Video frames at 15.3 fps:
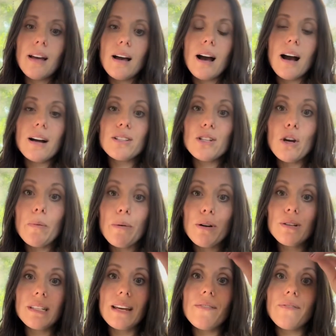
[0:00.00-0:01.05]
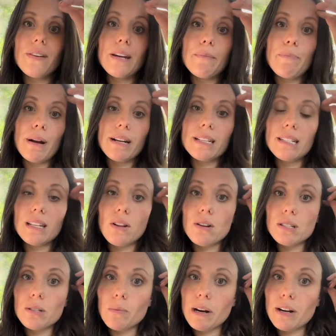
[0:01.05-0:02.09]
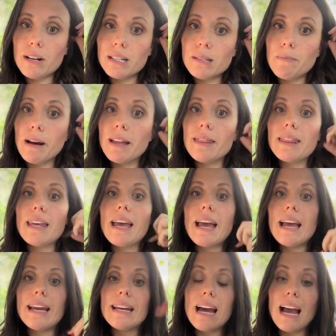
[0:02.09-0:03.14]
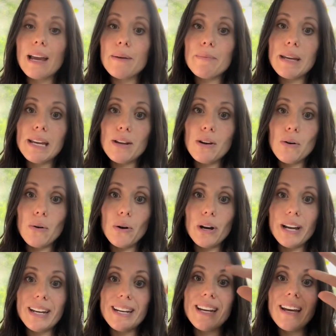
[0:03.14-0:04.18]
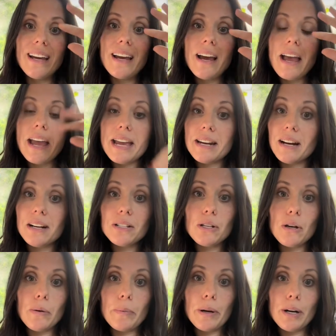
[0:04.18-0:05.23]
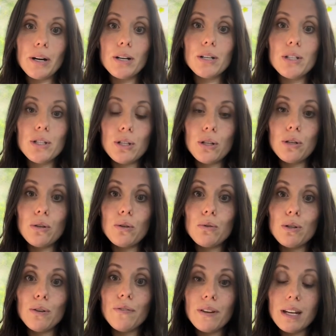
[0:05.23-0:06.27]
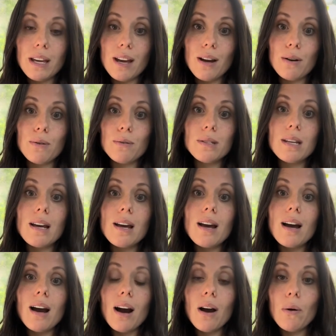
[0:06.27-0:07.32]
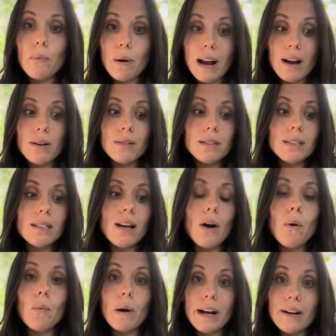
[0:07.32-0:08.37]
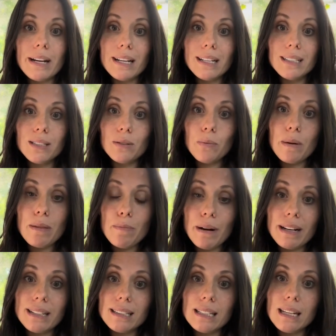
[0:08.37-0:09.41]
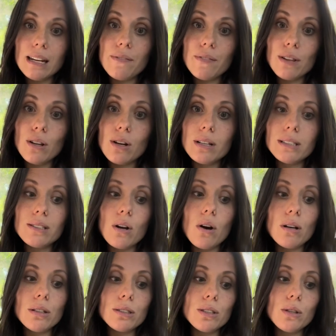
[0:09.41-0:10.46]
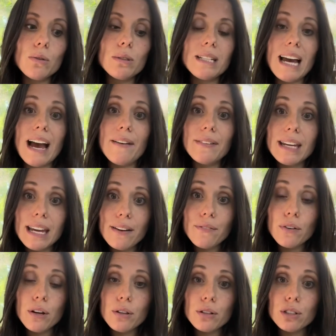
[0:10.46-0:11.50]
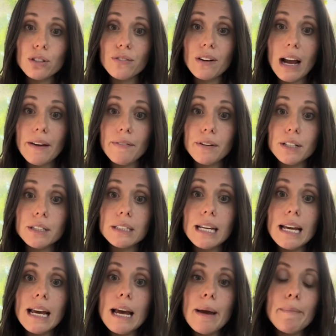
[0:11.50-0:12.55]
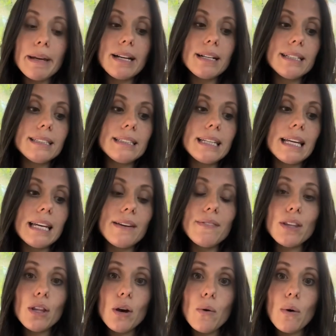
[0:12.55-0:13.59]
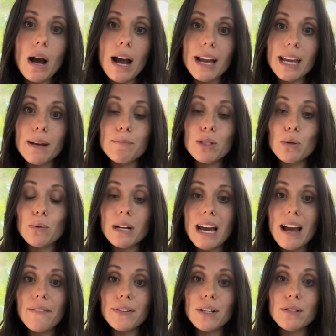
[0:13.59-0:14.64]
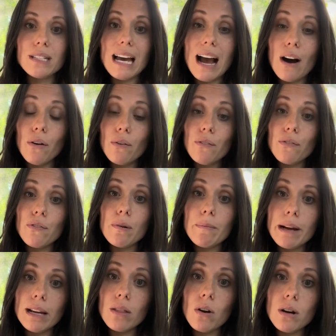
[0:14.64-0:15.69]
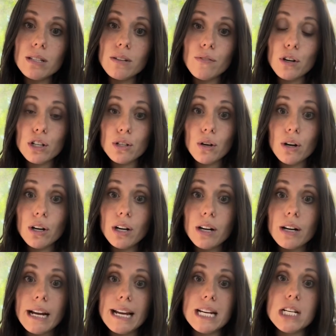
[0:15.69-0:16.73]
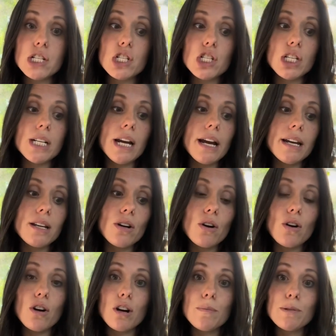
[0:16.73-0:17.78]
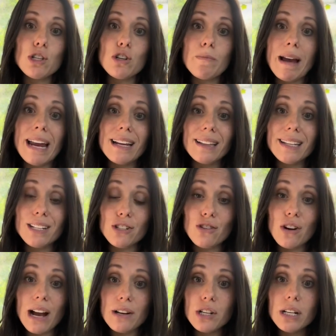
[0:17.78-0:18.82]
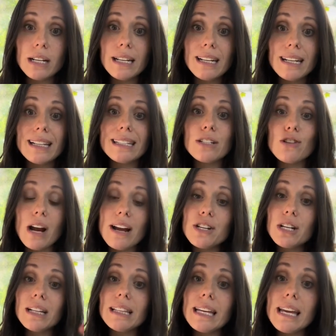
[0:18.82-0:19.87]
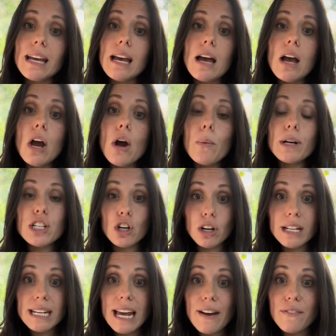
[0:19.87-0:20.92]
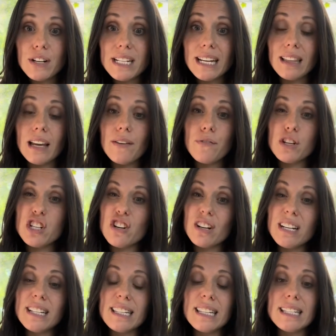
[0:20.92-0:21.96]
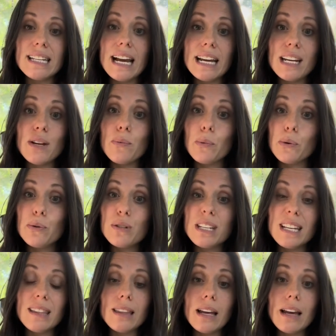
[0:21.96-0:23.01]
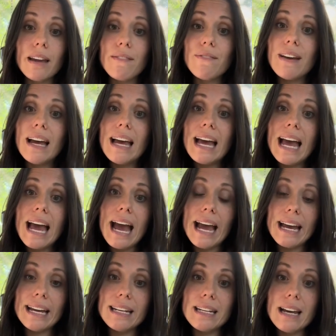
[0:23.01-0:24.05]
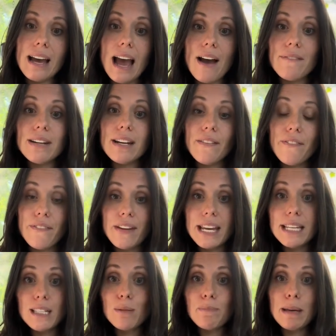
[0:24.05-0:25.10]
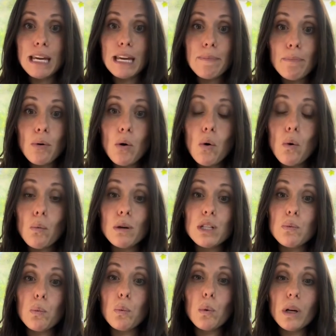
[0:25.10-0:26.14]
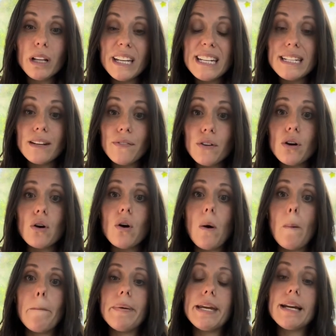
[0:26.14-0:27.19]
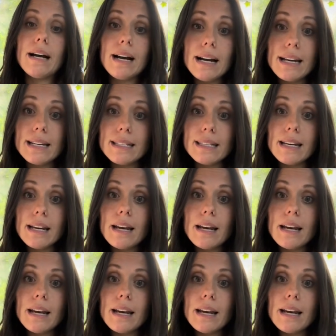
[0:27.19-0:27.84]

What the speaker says: October is Infant and Pregnancy Loss Awareness Month, and I am getting on in October to do videos around awareness with pregnancy and infant loss, also to advocate for other survivors, because even though I am 2.5 years out from my loss of our daughter and she died in our arms traumatically and tragically, returning to everyday life, returning to society, routine life, and having to face people was really difficult because,